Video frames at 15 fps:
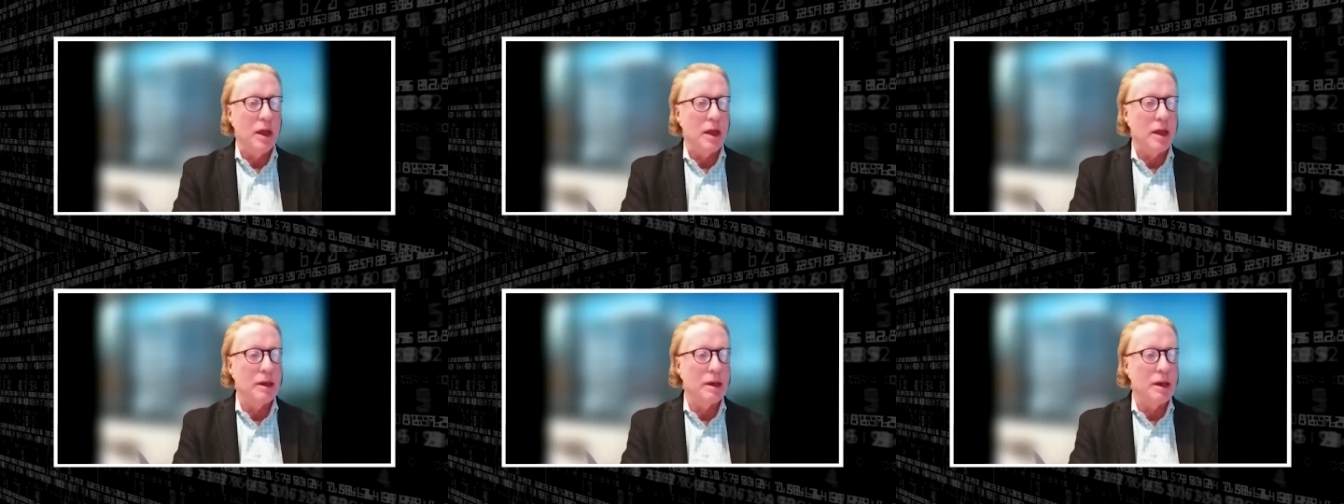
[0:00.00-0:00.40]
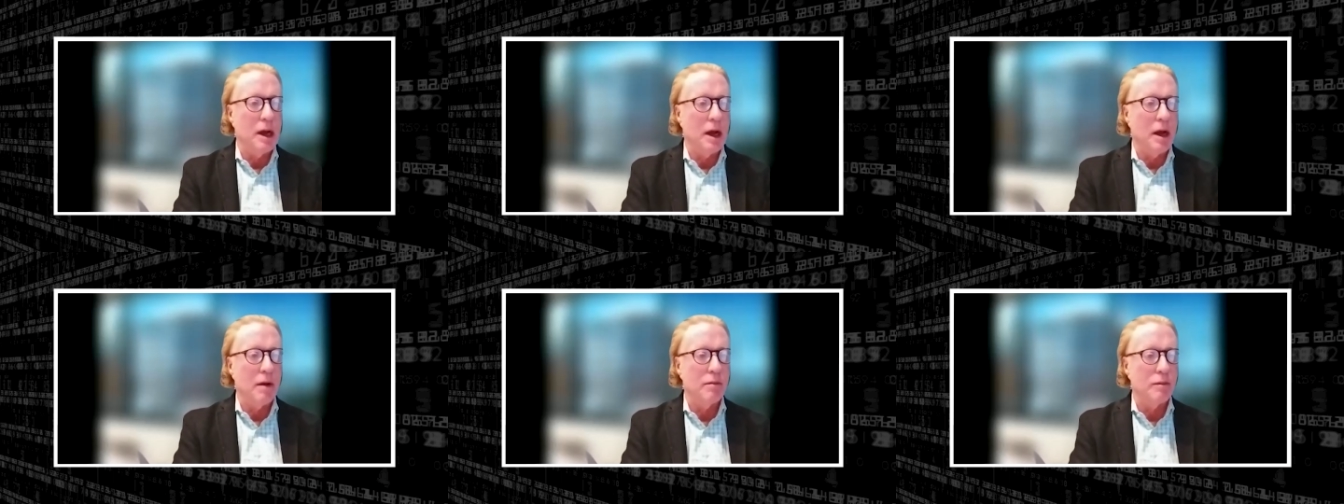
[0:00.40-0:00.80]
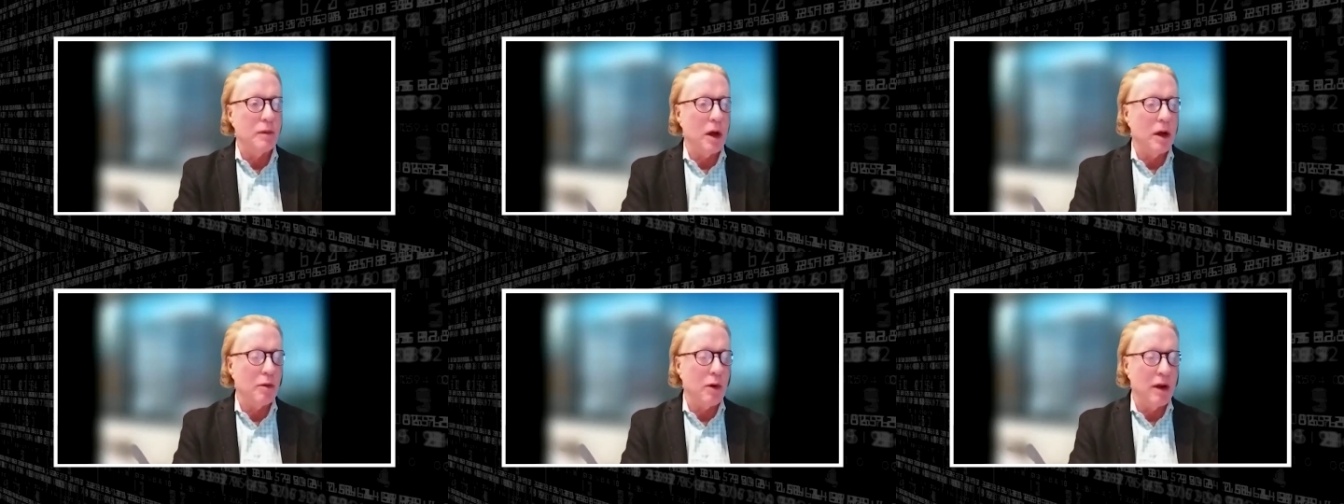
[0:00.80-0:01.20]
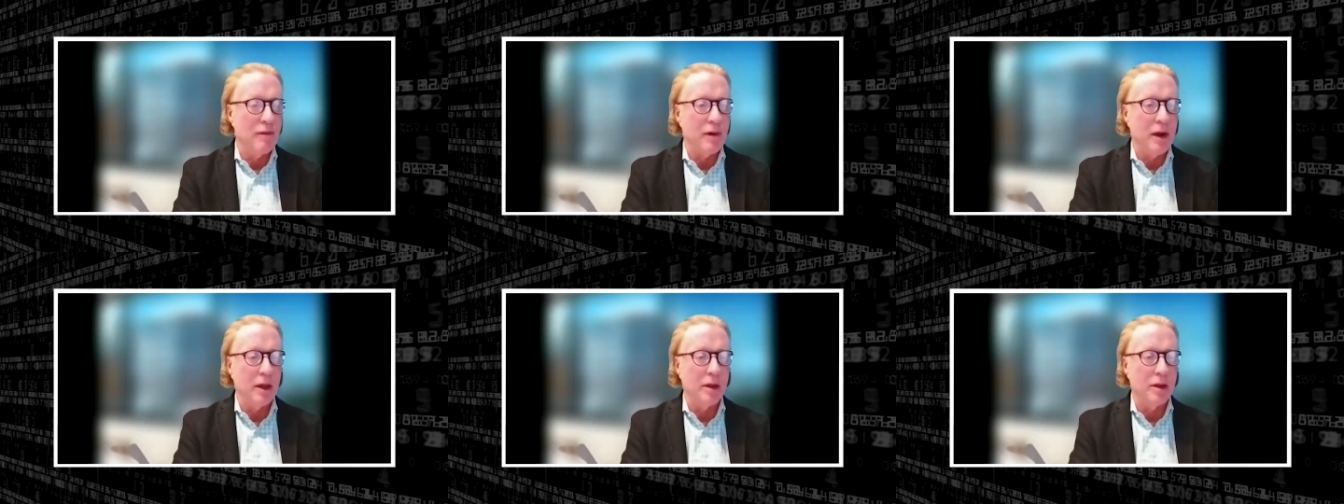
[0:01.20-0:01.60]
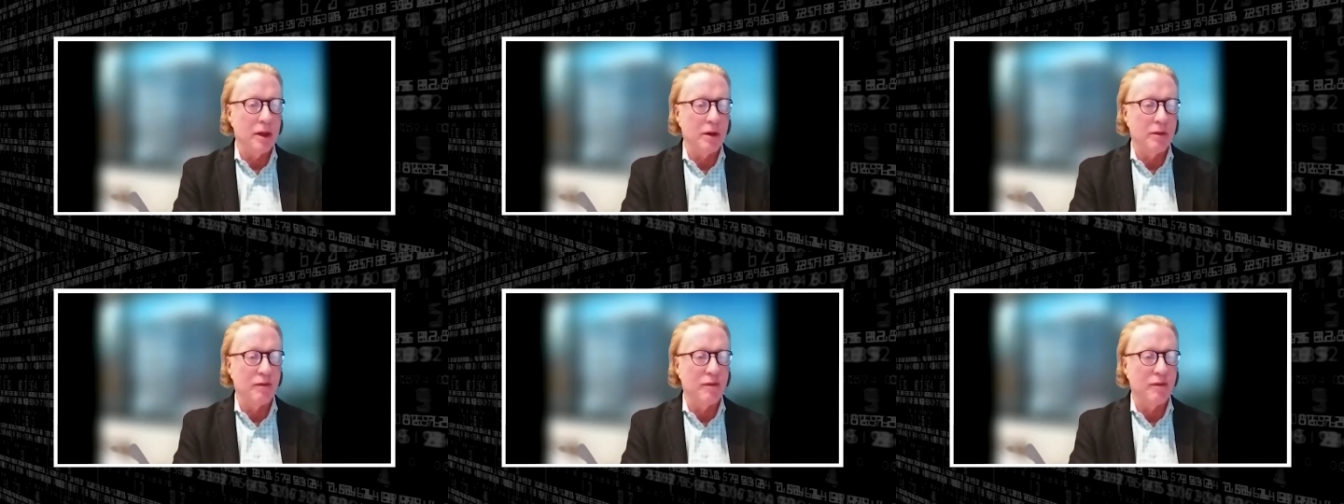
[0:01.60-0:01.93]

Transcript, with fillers: in um, quite frankly,